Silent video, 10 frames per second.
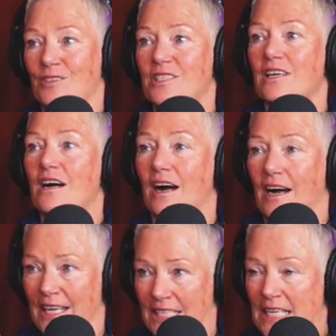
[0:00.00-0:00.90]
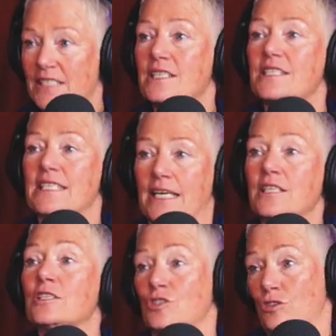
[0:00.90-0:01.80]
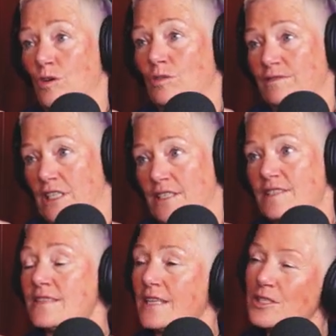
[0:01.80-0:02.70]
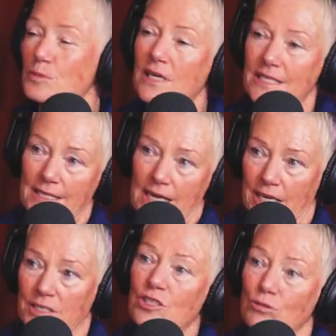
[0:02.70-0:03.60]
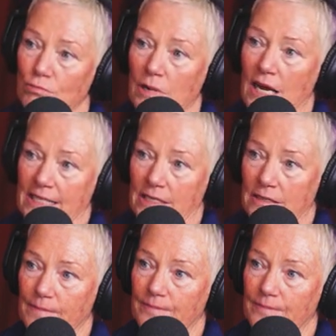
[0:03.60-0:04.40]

Yeah I need to take control of this. And that's when I started to write.